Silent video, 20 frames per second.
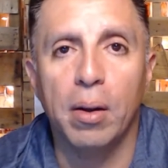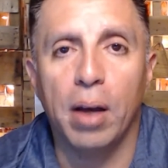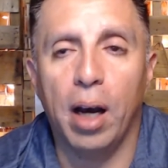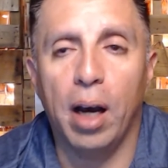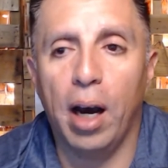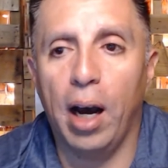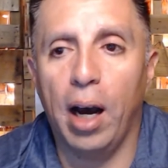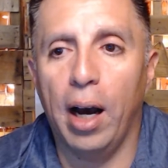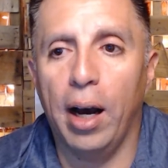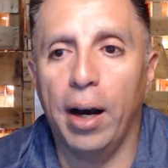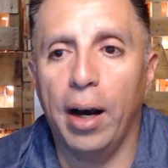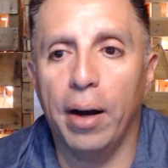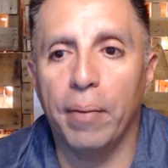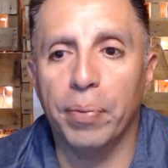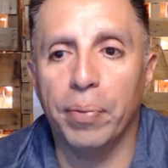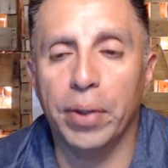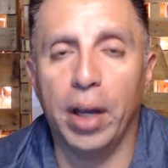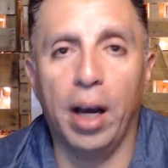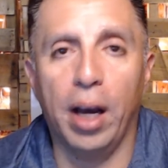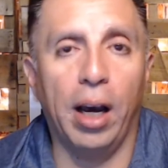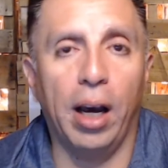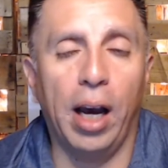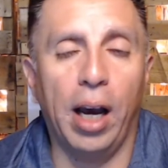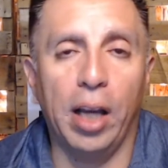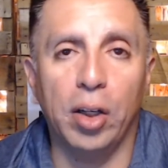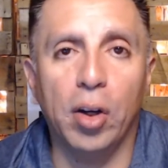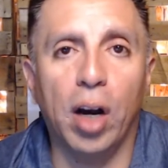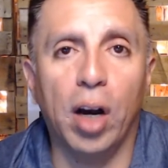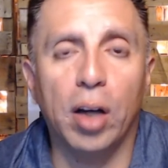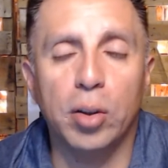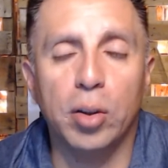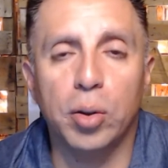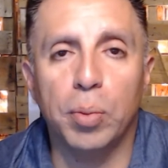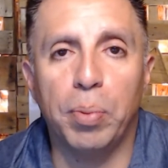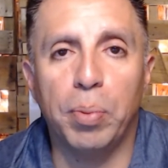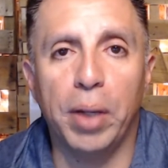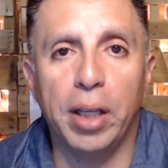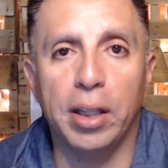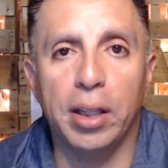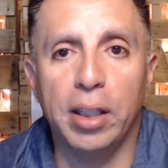I know how to
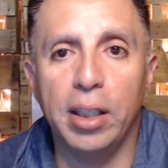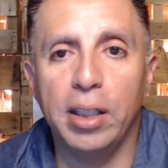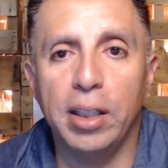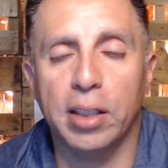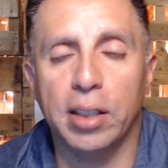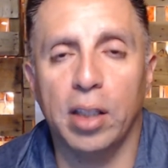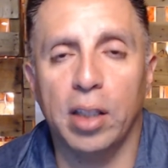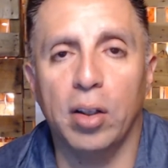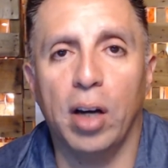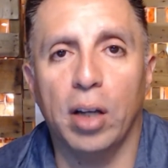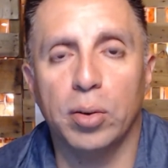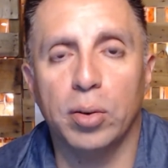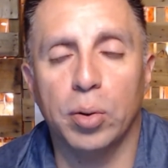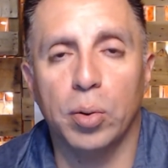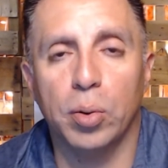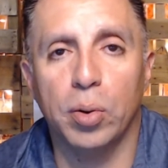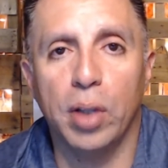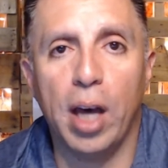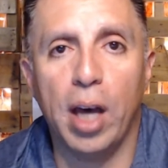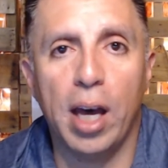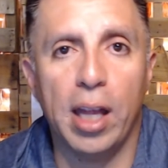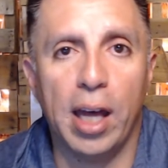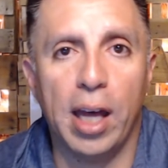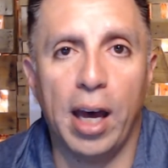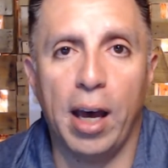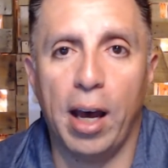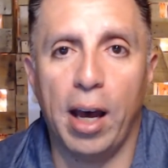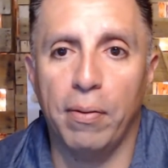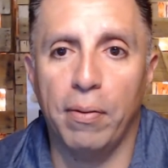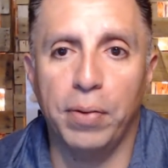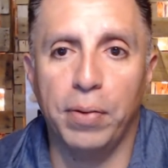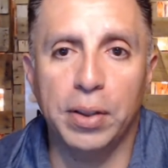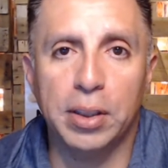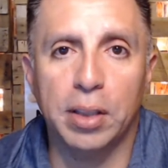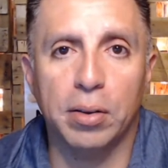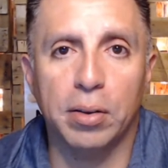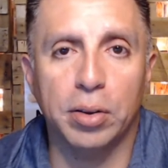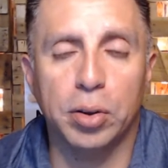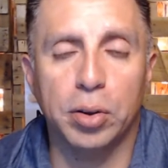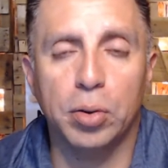play this. I know how to do that. I'm
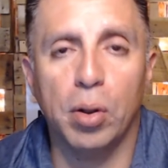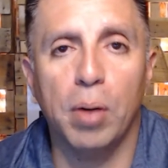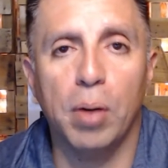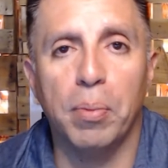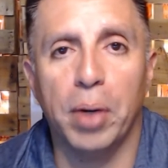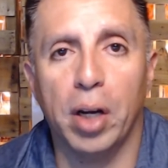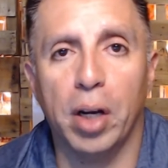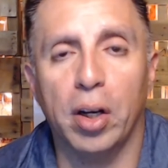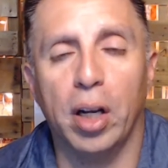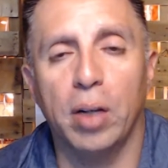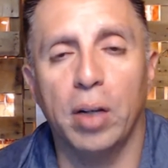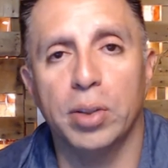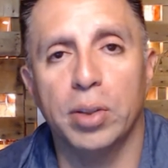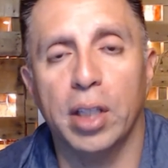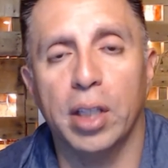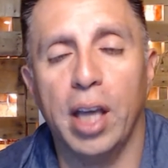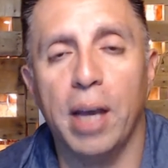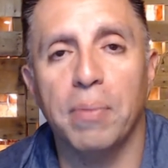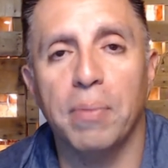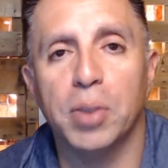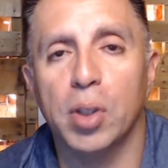physically strong, but I'm going to lose the game.